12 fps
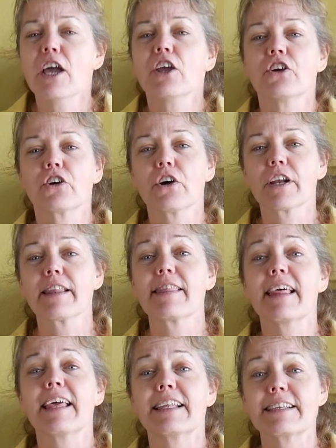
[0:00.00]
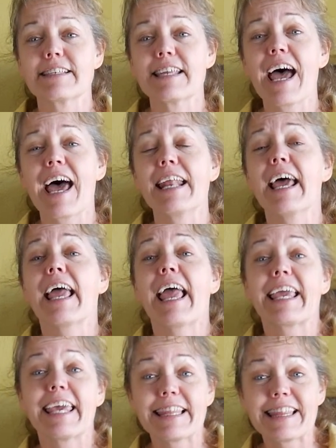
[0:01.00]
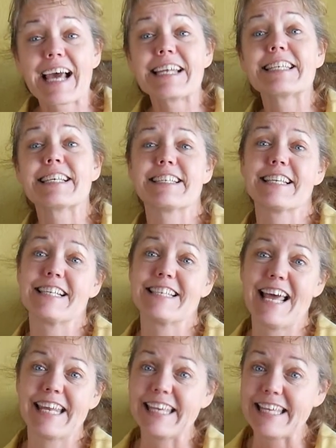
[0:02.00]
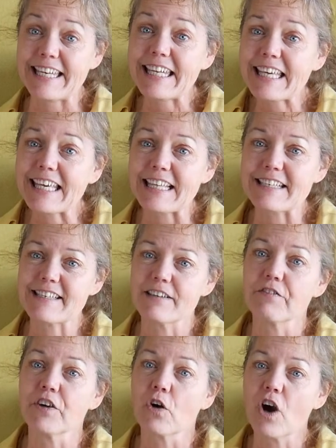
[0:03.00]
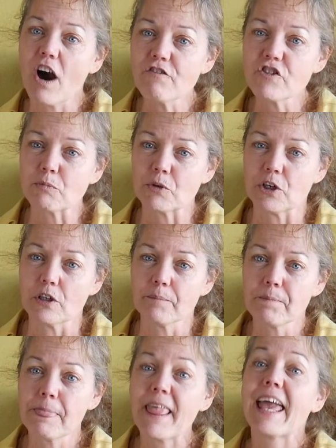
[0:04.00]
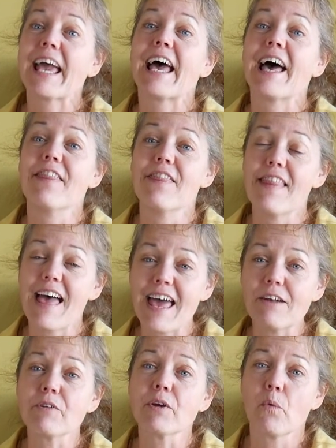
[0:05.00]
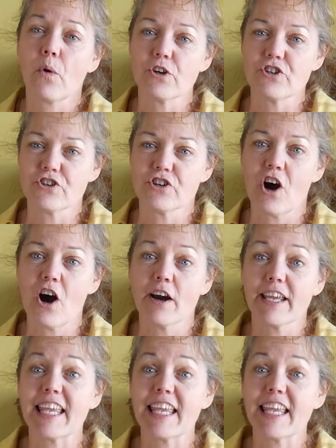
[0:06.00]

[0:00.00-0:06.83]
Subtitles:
You're going to instead get that distance that he needs to feel comfortable and then reward your dog.